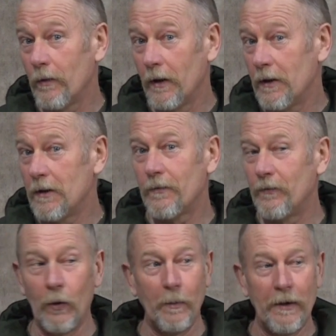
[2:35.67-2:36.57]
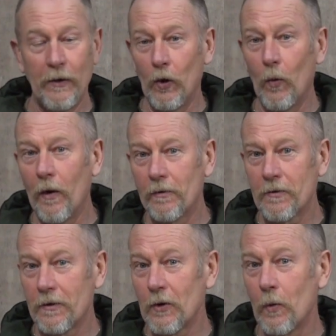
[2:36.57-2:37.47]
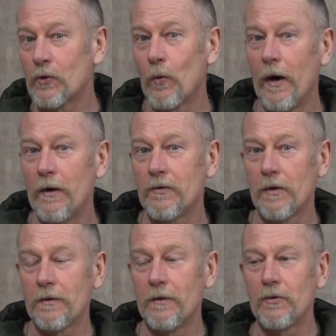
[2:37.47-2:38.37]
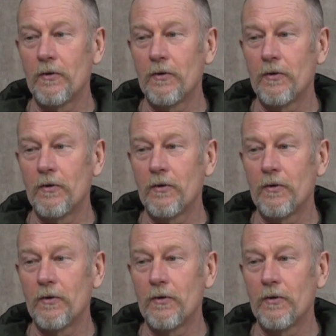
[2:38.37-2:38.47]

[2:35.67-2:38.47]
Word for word: and he's filming the other one, so it's always quite interesting.